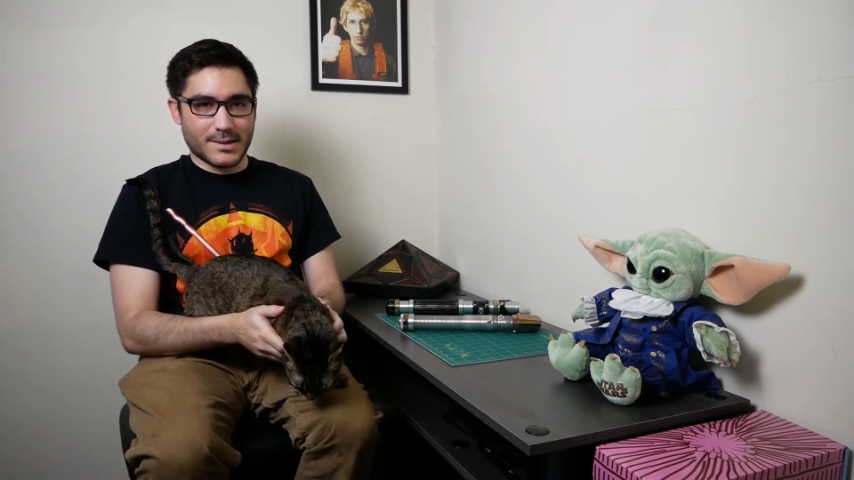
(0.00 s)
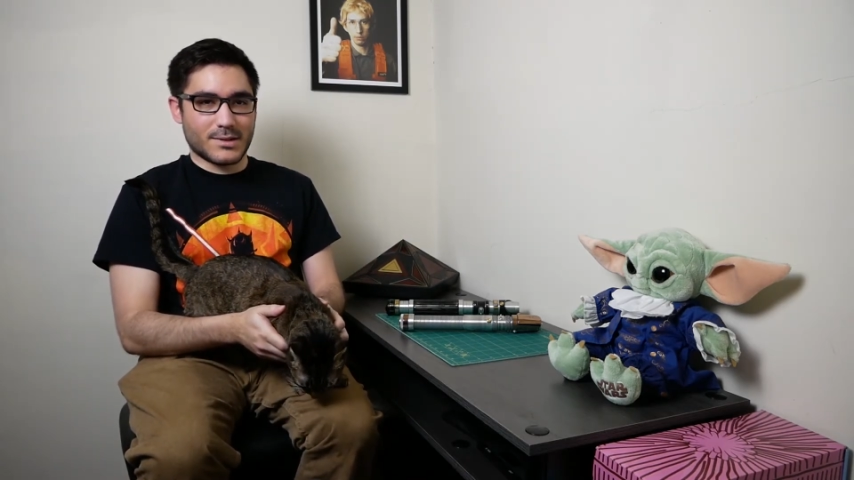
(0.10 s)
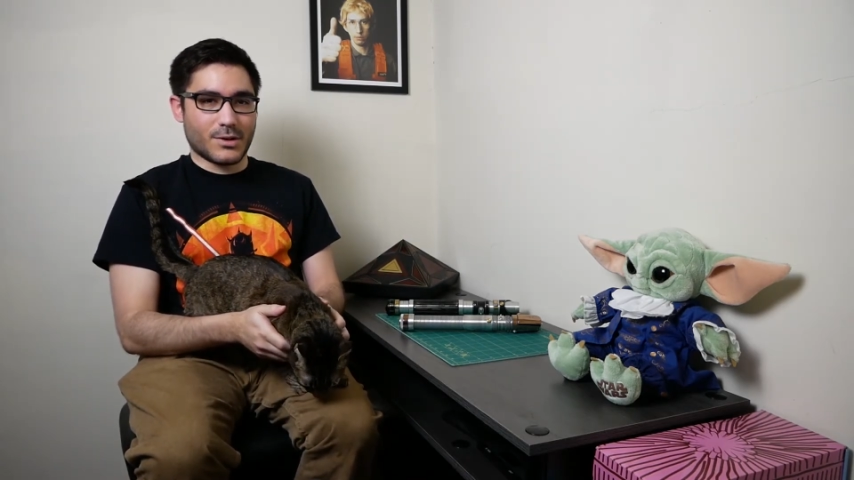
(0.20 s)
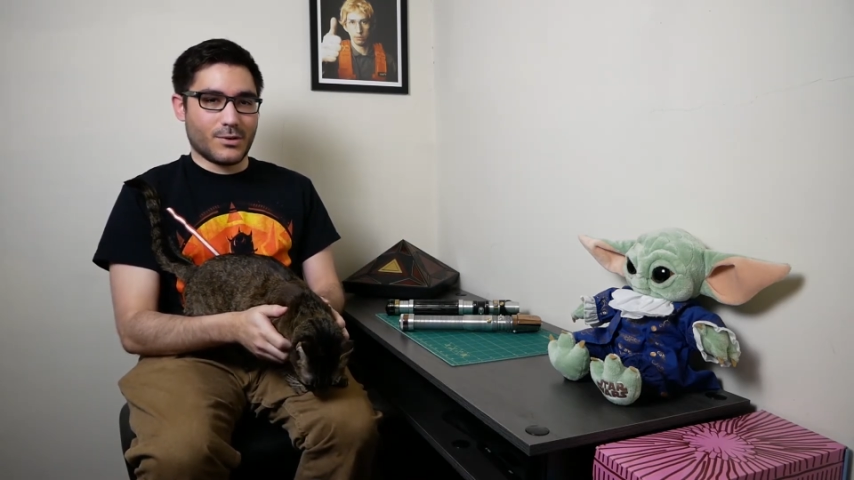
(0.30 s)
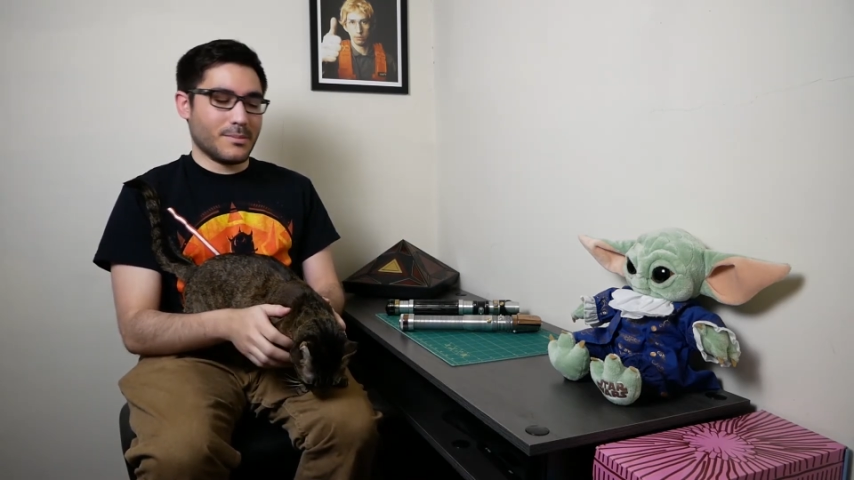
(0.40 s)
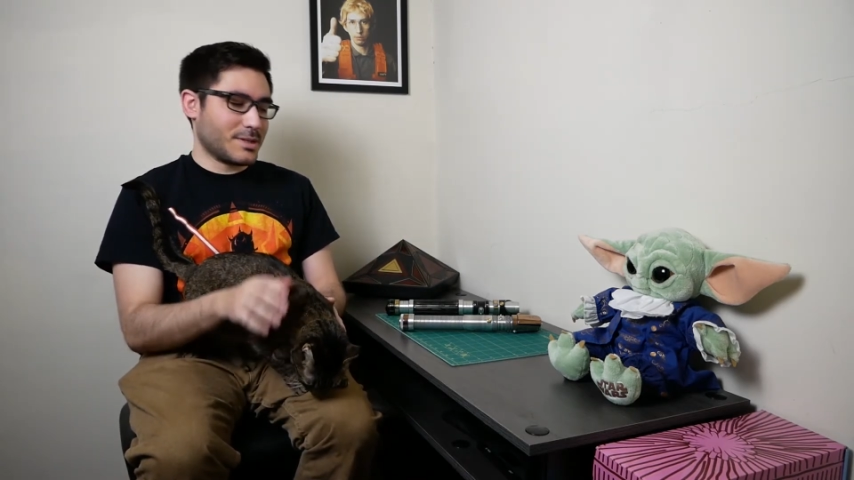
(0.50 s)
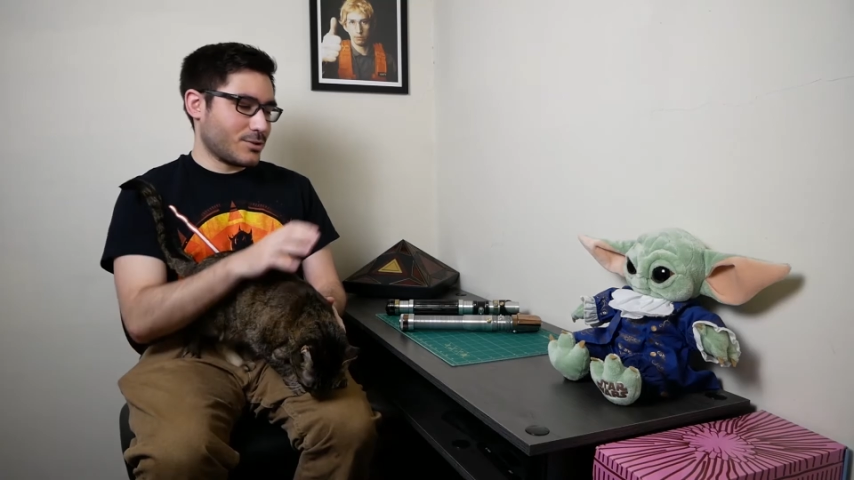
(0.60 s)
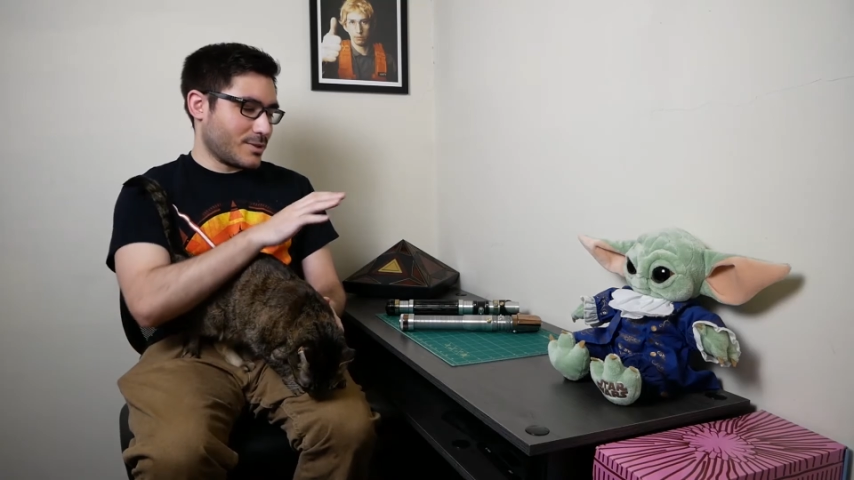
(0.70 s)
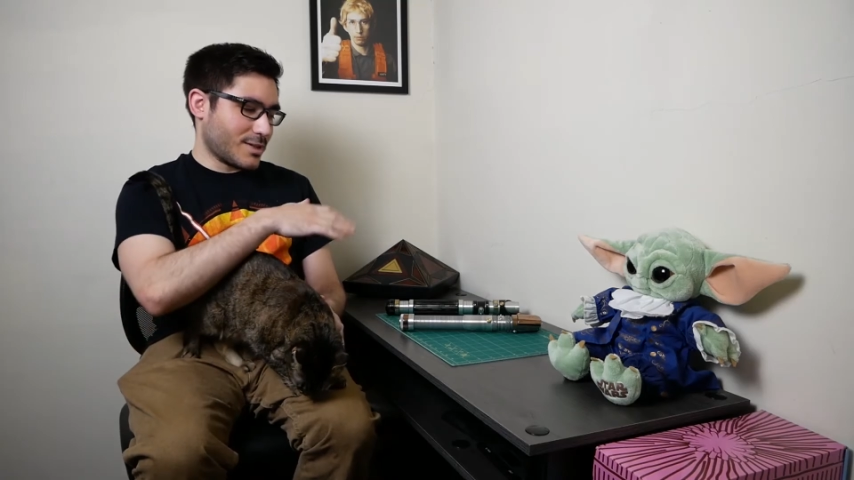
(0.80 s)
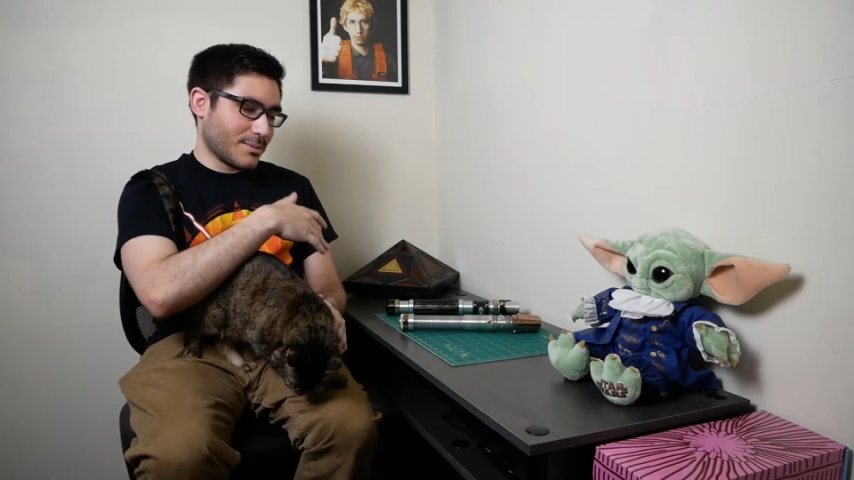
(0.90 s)
So a
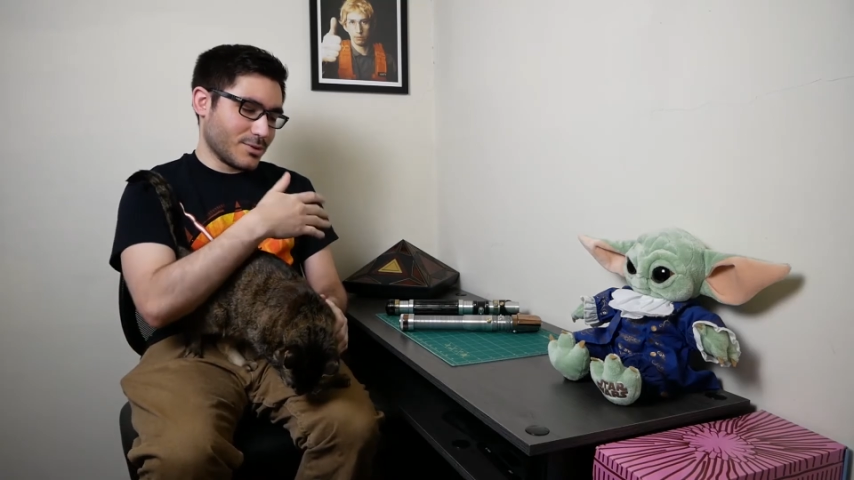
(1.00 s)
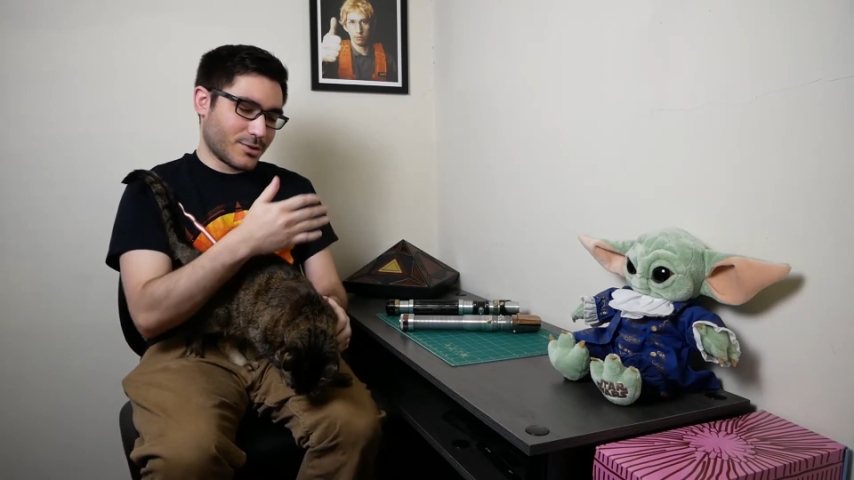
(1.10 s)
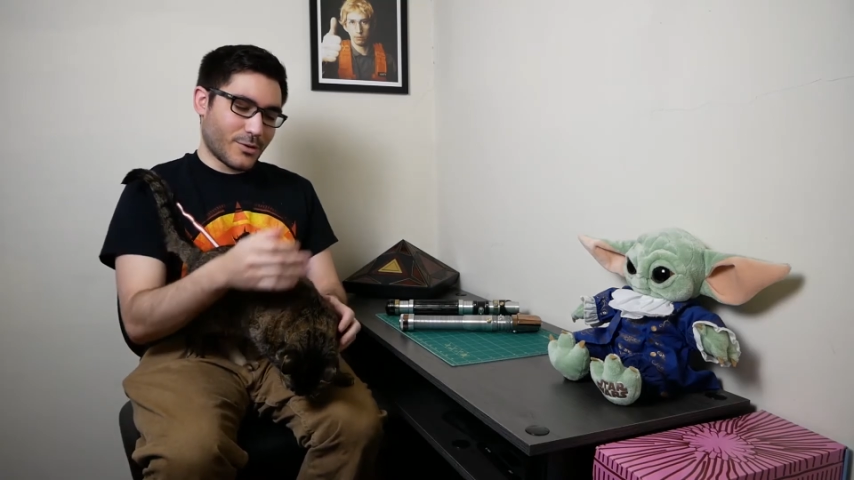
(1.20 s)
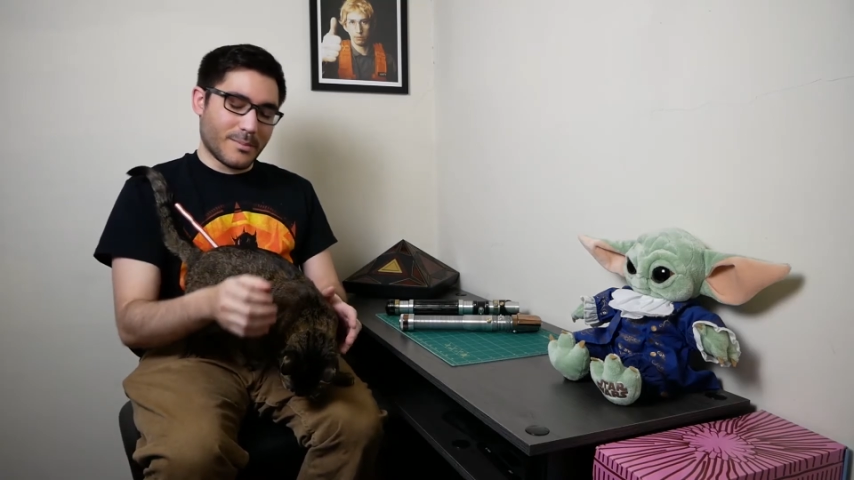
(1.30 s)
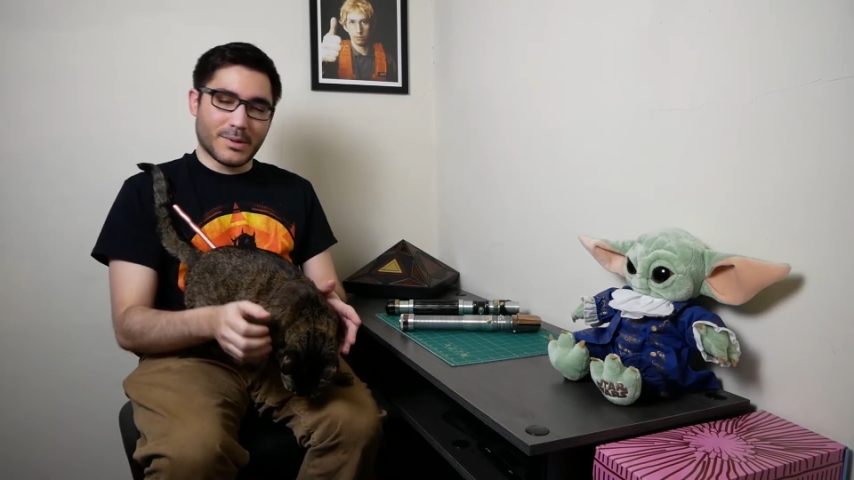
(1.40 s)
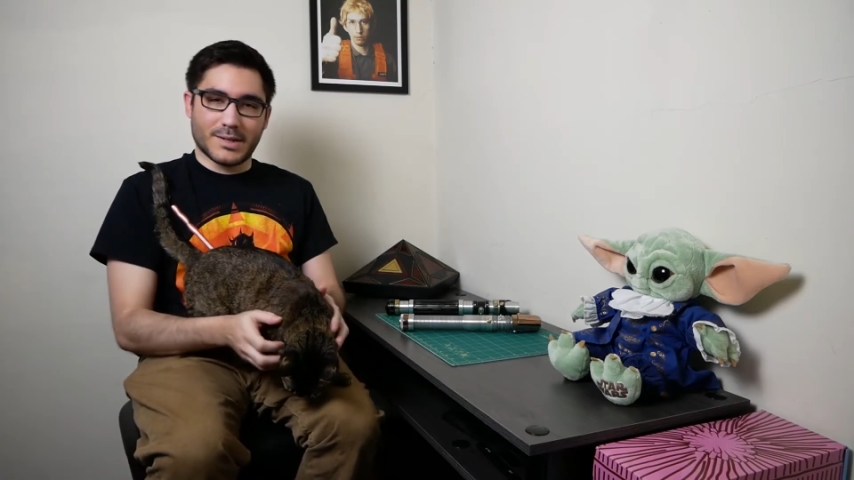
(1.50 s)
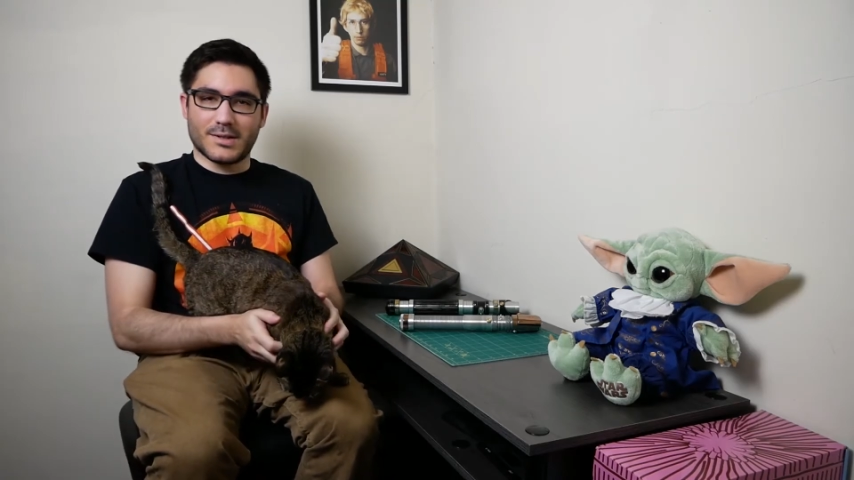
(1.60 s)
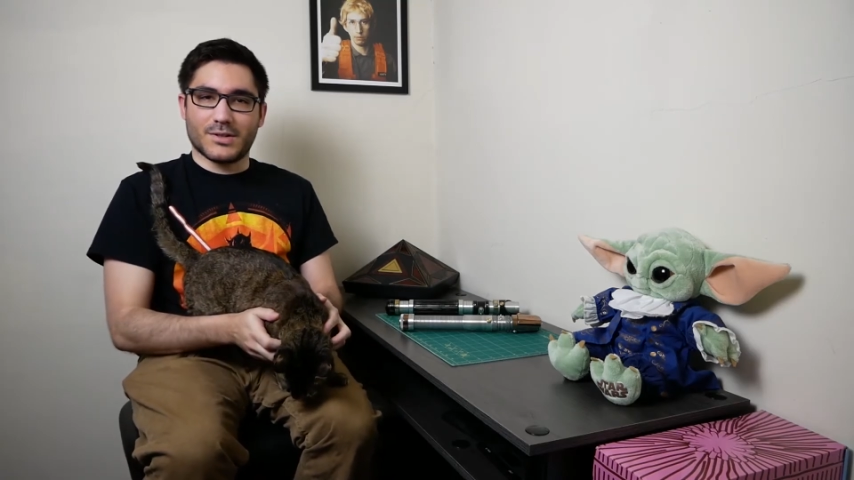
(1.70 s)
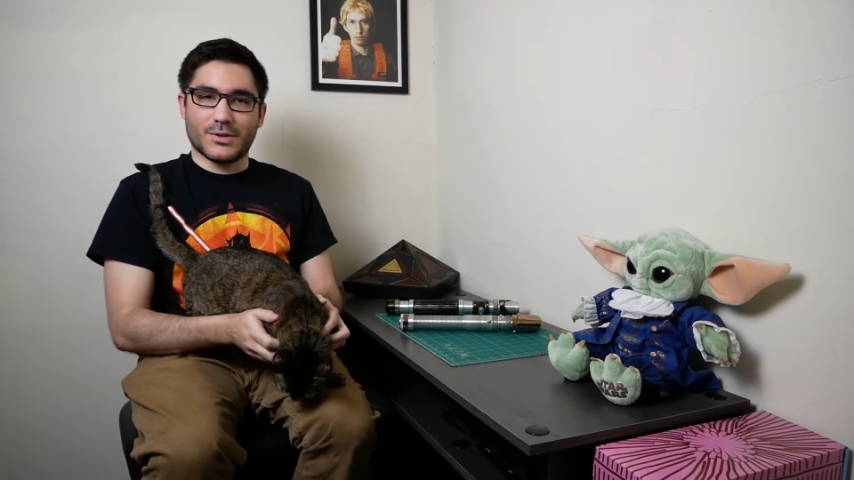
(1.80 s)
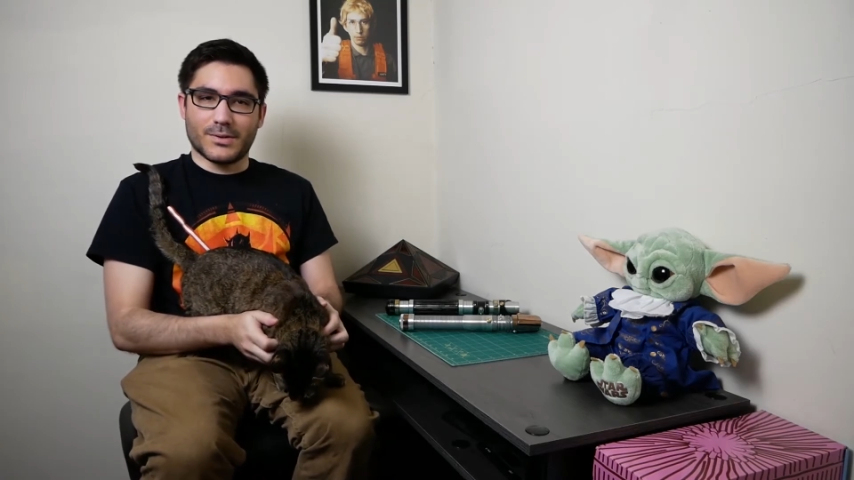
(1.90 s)
mystery saber is a great place to
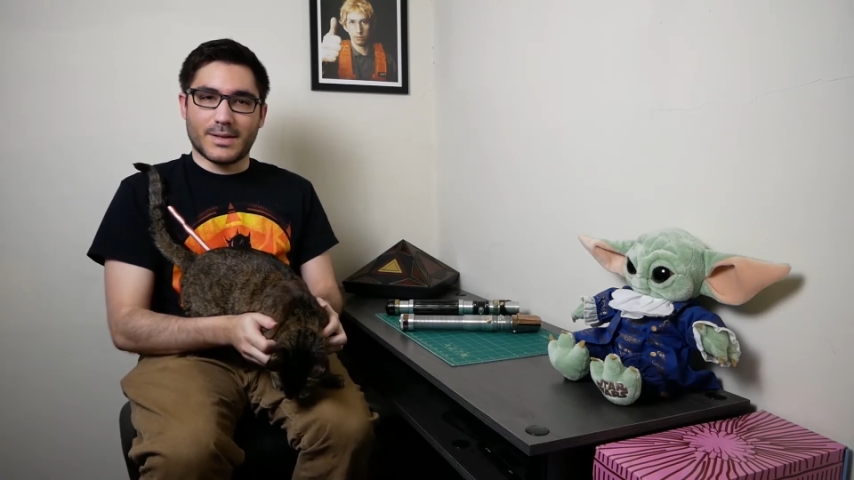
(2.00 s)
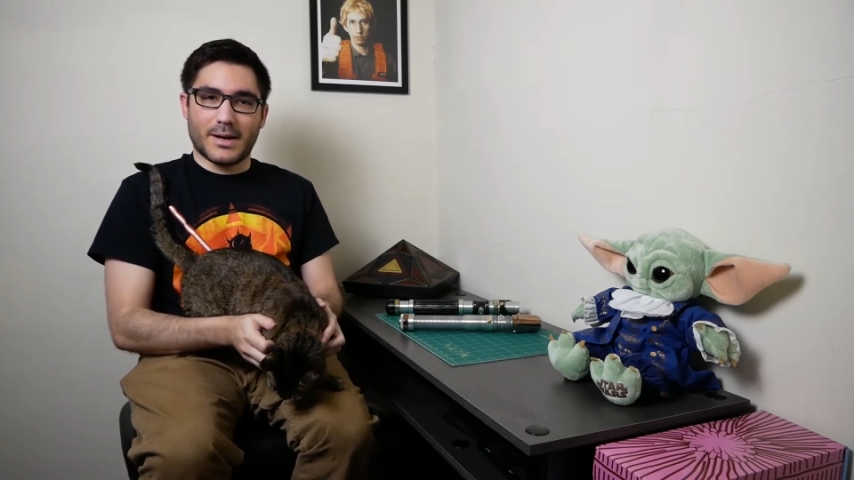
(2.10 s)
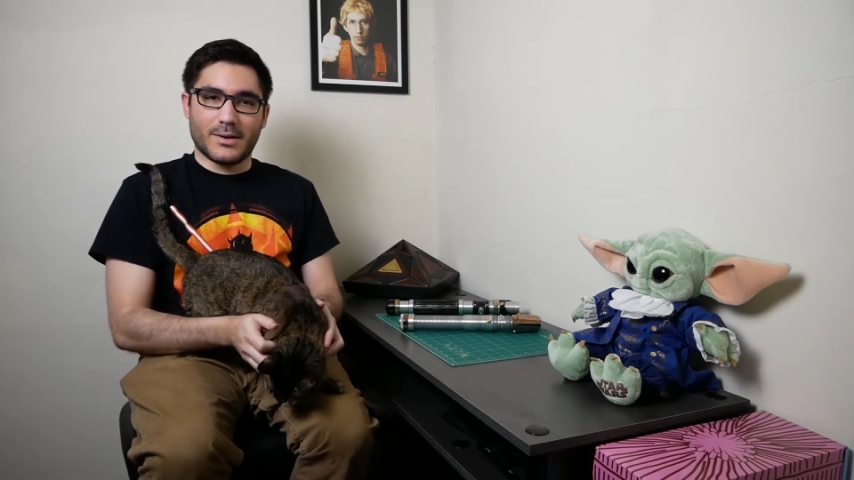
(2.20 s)
start there.